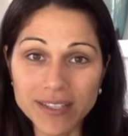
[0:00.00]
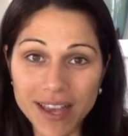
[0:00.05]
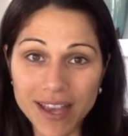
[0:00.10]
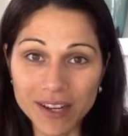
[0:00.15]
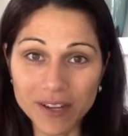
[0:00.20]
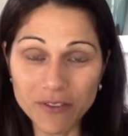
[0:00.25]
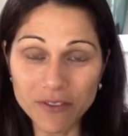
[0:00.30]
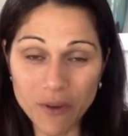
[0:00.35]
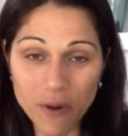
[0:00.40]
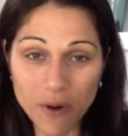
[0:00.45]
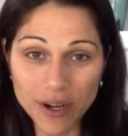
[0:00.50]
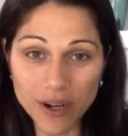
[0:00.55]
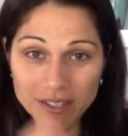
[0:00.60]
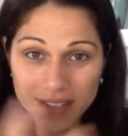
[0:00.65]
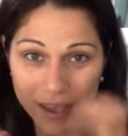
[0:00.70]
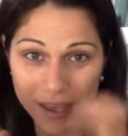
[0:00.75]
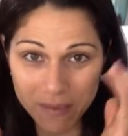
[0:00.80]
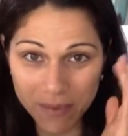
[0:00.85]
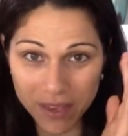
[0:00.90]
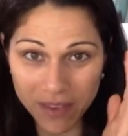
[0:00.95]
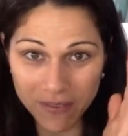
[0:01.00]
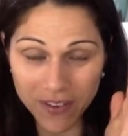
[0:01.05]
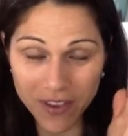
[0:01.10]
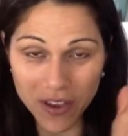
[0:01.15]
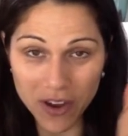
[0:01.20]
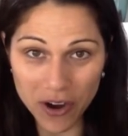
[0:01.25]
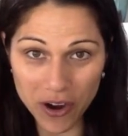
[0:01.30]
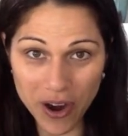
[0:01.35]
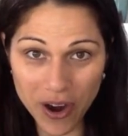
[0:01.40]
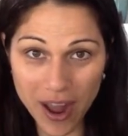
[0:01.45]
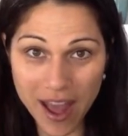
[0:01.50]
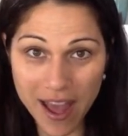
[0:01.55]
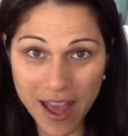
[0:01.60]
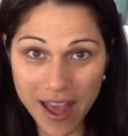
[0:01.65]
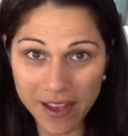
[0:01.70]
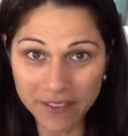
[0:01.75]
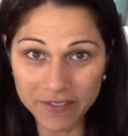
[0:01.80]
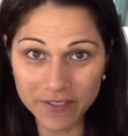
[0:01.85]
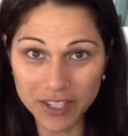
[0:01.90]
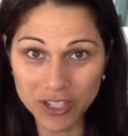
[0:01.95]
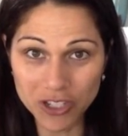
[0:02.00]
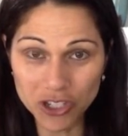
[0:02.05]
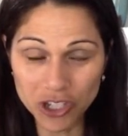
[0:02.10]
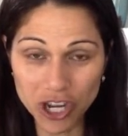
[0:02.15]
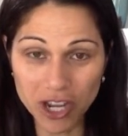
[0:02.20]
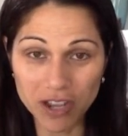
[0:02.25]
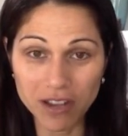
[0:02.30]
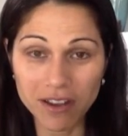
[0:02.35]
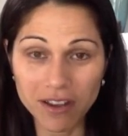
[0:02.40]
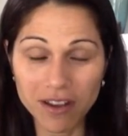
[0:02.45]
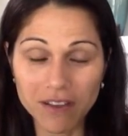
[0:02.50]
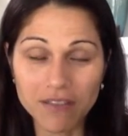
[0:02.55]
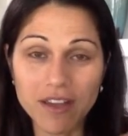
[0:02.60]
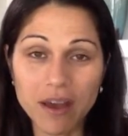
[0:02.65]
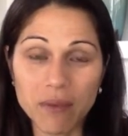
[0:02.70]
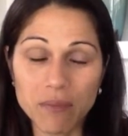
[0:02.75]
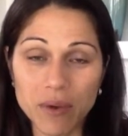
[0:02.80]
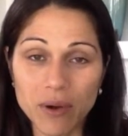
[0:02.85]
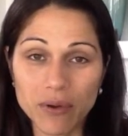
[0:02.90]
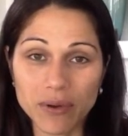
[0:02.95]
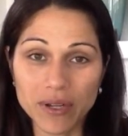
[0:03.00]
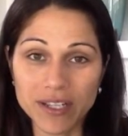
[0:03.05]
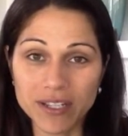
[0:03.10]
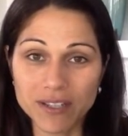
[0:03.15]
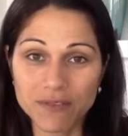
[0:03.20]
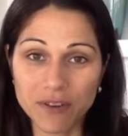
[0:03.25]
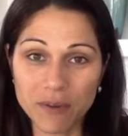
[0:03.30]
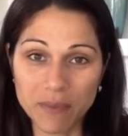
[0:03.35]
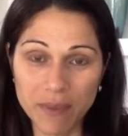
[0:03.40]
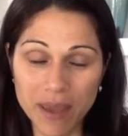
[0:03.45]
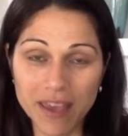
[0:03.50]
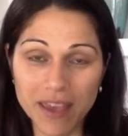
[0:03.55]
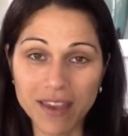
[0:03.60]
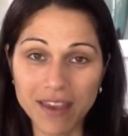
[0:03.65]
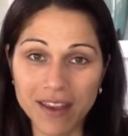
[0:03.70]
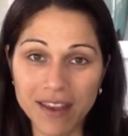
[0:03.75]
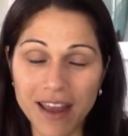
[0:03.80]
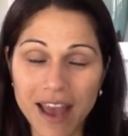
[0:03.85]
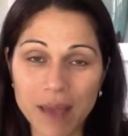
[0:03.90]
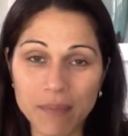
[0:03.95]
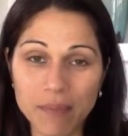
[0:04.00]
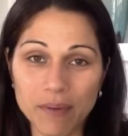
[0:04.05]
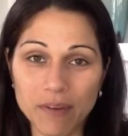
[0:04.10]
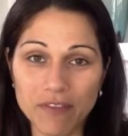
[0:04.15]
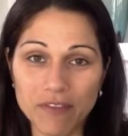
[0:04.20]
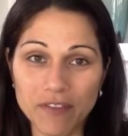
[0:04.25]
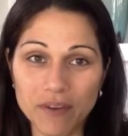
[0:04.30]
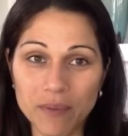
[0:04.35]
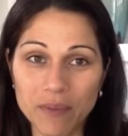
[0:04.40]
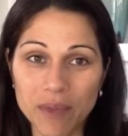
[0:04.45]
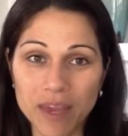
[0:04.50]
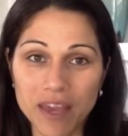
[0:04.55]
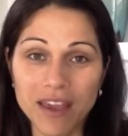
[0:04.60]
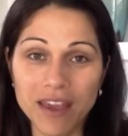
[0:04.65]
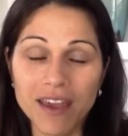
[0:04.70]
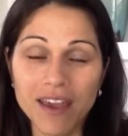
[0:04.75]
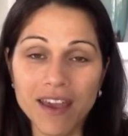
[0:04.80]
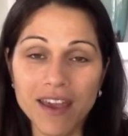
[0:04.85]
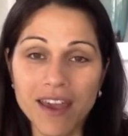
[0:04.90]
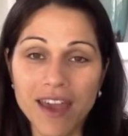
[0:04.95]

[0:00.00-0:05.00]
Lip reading: And of course, I'm giving her a hefty chunk of that bonus for making it happen for me.